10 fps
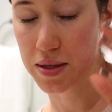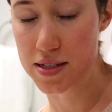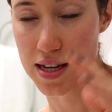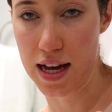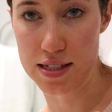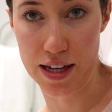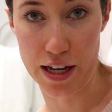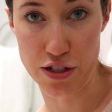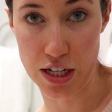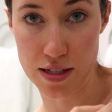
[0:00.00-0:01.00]
because it has
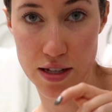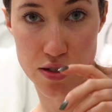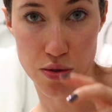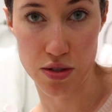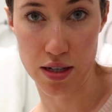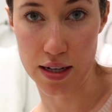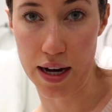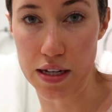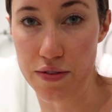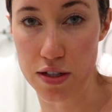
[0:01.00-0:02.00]
AHAs in it, so it's gonna
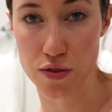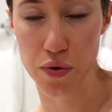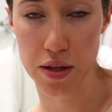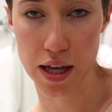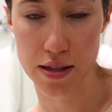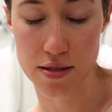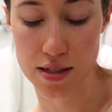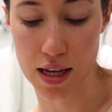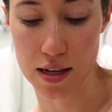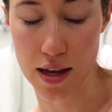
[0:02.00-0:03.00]
kind of exfoliate the
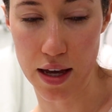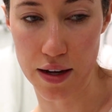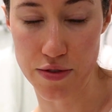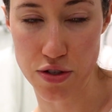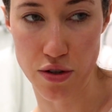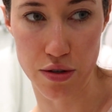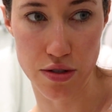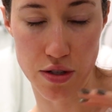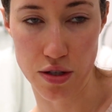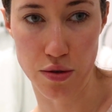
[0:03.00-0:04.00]
skin, and I've just
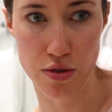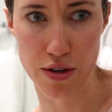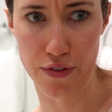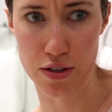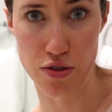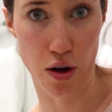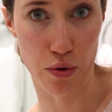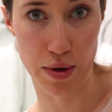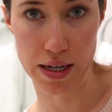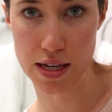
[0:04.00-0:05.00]
noticed a huge difference
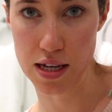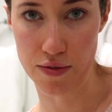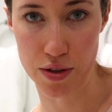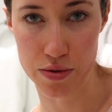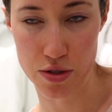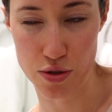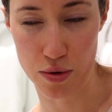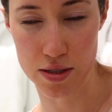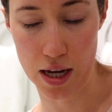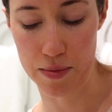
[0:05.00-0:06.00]
already, even though it's a
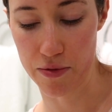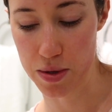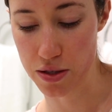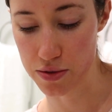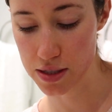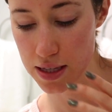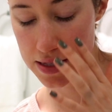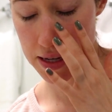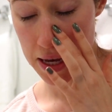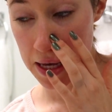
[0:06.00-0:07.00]
short time I've been using
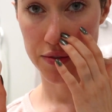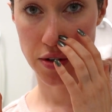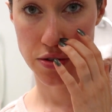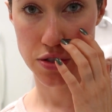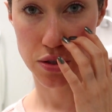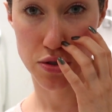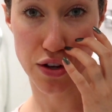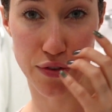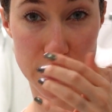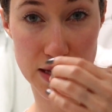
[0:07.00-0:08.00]
this. I've noticed a huge
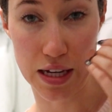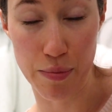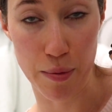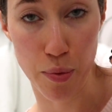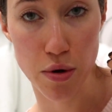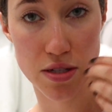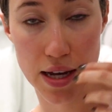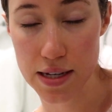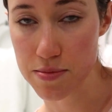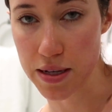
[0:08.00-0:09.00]
difference in like my pore
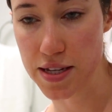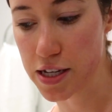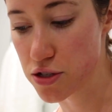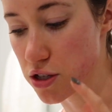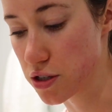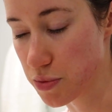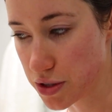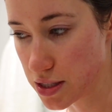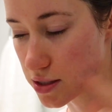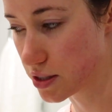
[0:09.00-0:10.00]
size and my texture
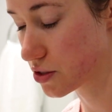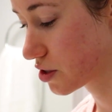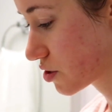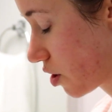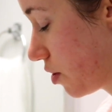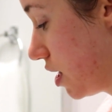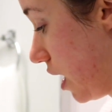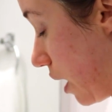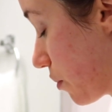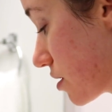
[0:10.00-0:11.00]
with this cleanser. So
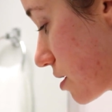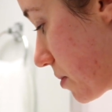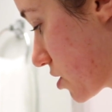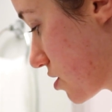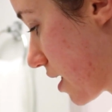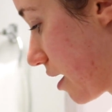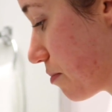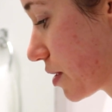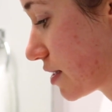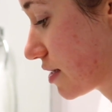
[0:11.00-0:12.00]
I wanted to mention
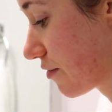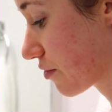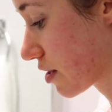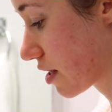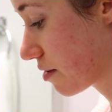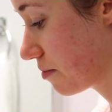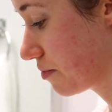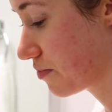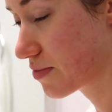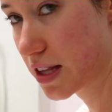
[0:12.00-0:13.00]
that, but I
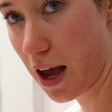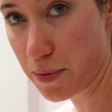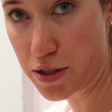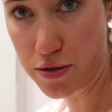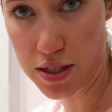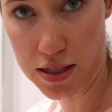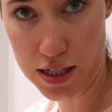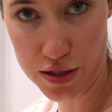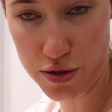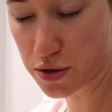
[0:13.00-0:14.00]
definitely have been using
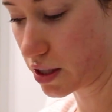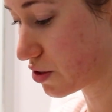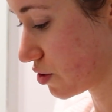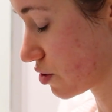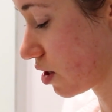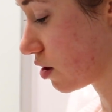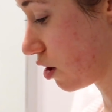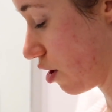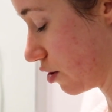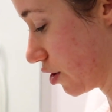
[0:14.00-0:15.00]
these two cleansers
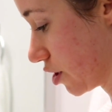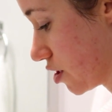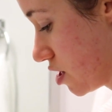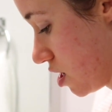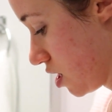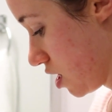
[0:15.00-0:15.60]
longer.